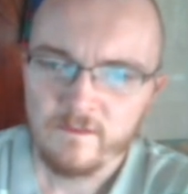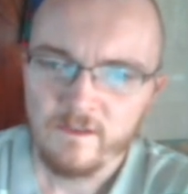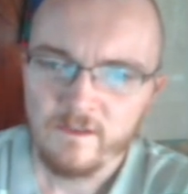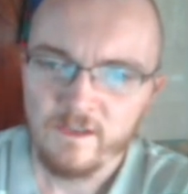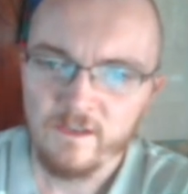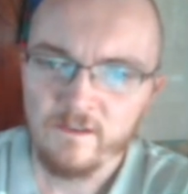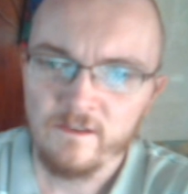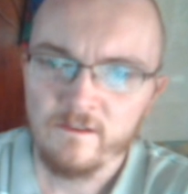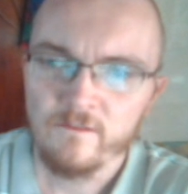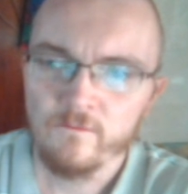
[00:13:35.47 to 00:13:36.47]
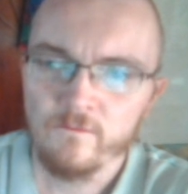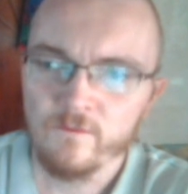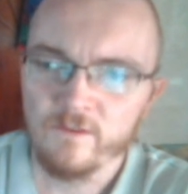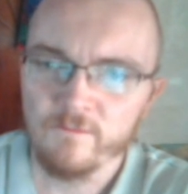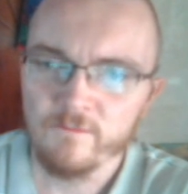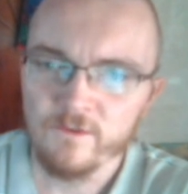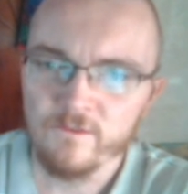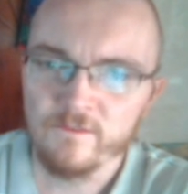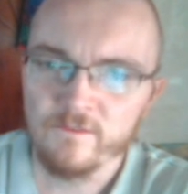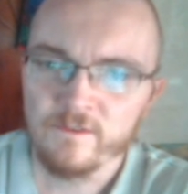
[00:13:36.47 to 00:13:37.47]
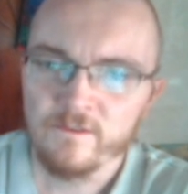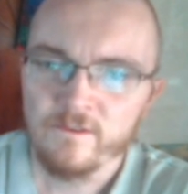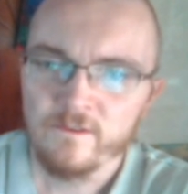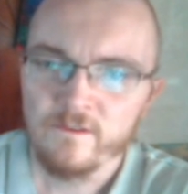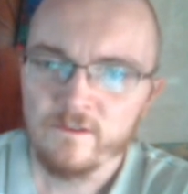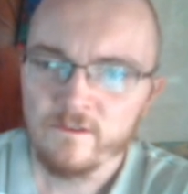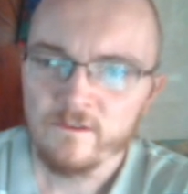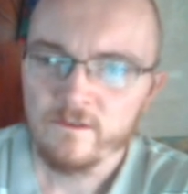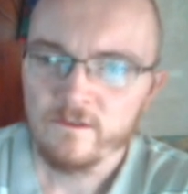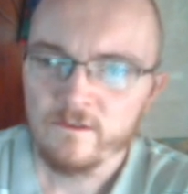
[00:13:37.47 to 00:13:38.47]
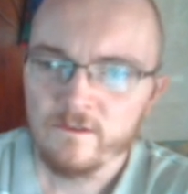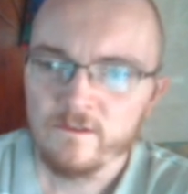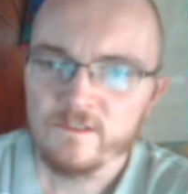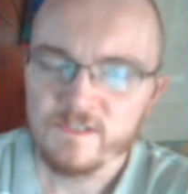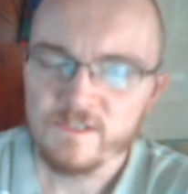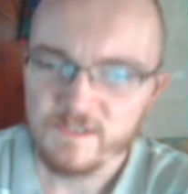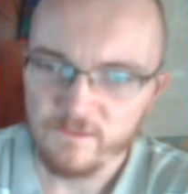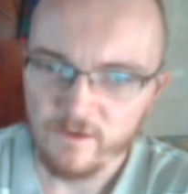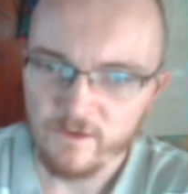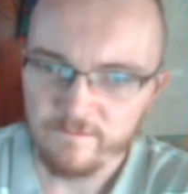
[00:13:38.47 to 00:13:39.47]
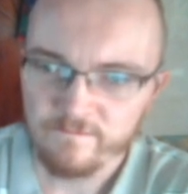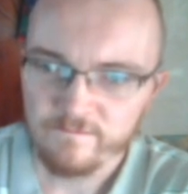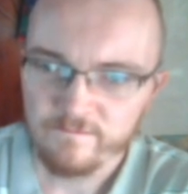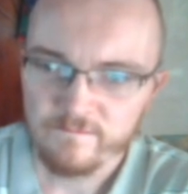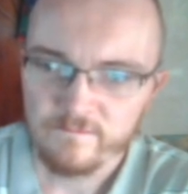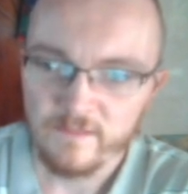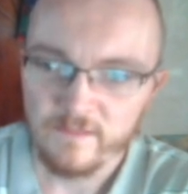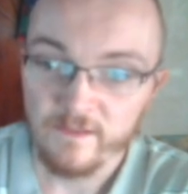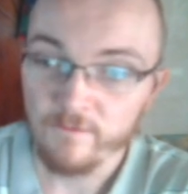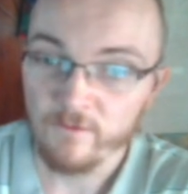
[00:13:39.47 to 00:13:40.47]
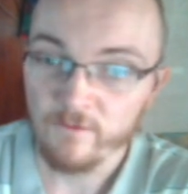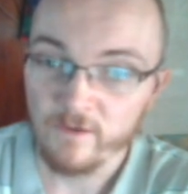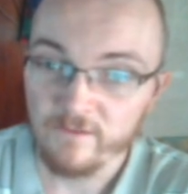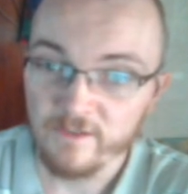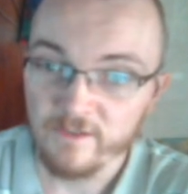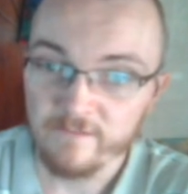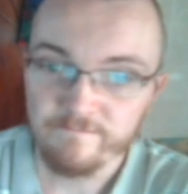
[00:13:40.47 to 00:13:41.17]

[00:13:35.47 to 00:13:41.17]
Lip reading: King would have moved to c1. And then what would I have done?